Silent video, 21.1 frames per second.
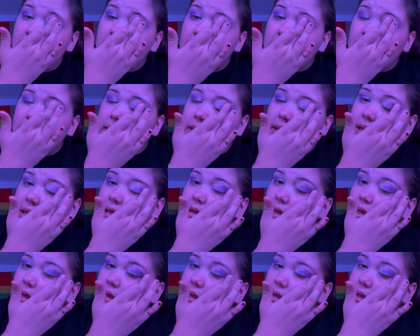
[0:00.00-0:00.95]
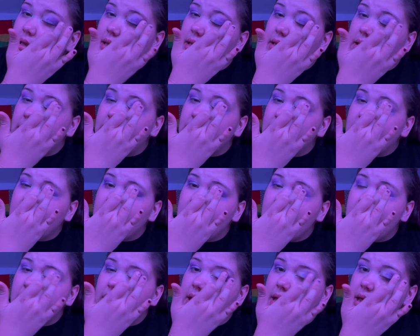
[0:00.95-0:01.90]
And then
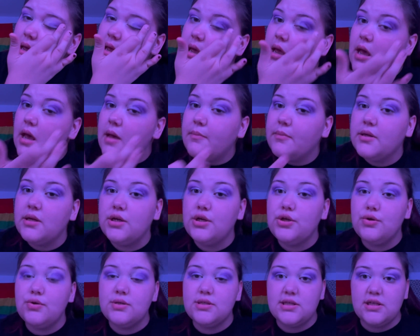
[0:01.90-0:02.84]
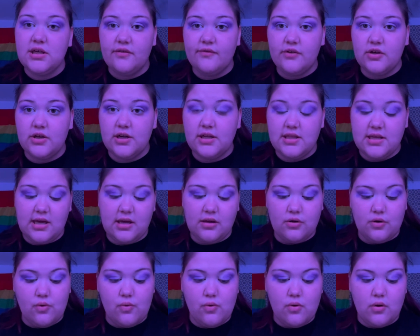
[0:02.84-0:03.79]
I'm gonna do silver in the
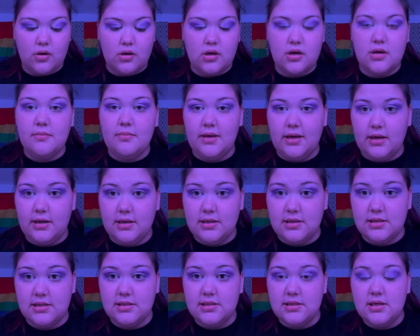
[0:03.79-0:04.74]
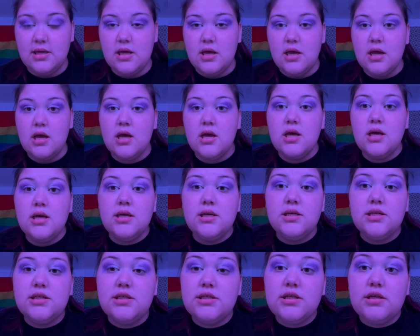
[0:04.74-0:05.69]
inner corner because
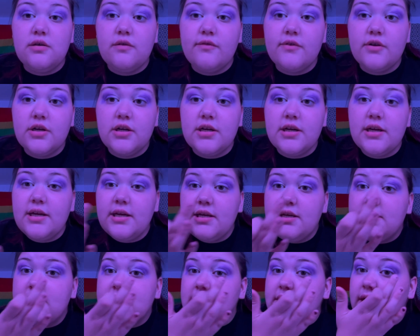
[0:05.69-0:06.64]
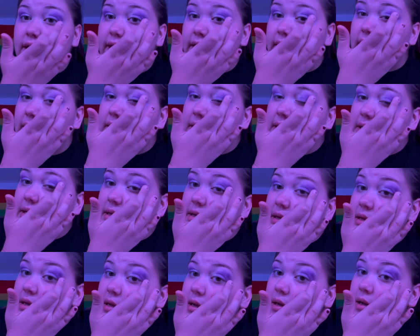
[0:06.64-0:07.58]
silver is like
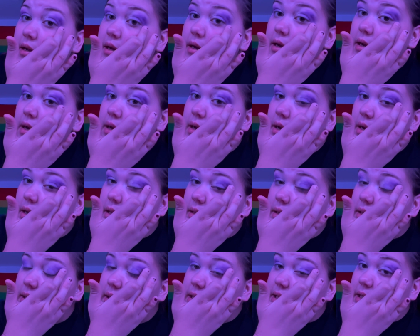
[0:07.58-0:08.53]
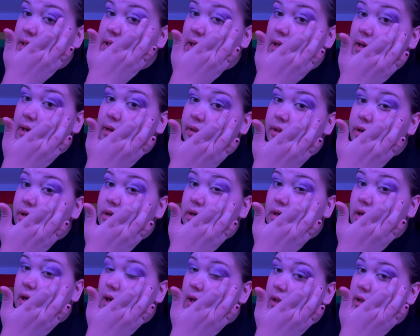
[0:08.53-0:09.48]
the other
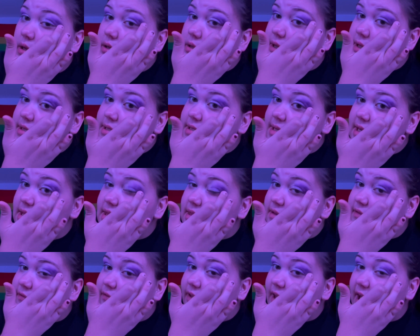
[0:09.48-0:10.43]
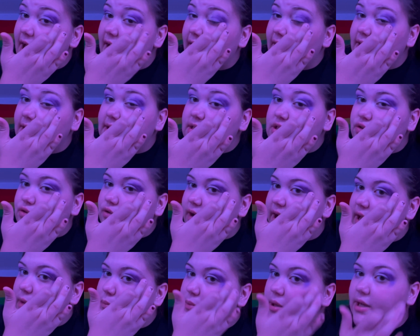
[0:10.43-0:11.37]
color that's in the flag. It's
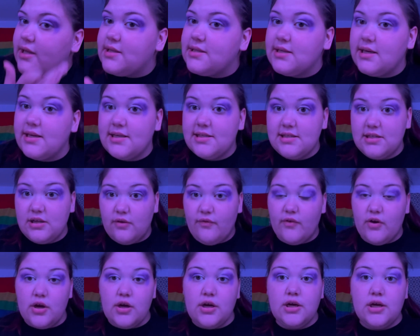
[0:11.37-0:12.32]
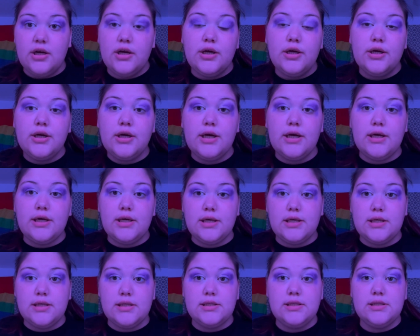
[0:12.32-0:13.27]
gray, but it's like silver
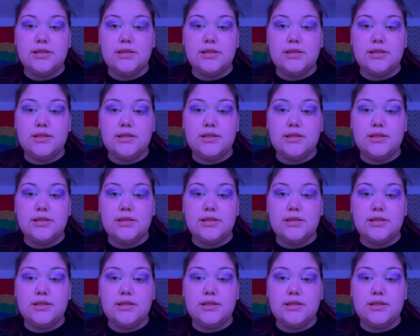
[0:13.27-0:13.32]
because